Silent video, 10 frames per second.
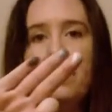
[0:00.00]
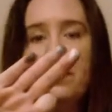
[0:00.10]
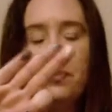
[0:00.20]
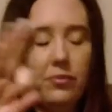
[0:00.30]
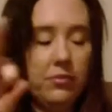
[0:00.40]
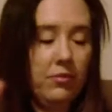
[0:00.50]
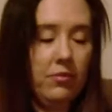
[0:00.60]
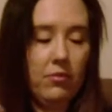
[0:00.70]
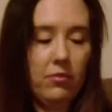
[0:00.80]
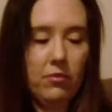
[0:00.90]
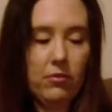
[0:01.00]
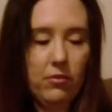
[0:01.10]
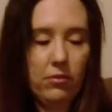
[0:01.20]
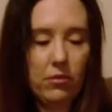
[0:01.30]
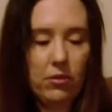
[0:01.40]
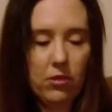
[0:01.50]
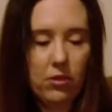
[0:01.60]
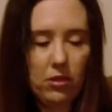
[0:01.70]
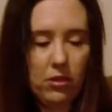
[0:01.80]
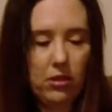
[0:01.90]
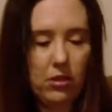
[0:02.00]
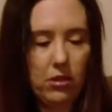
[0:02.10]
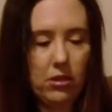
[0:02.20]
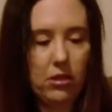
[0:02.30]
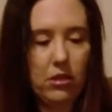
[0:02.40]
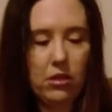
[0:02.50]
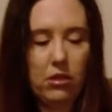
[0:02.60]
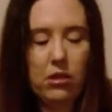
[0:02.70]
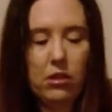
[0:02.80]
Nothing is said.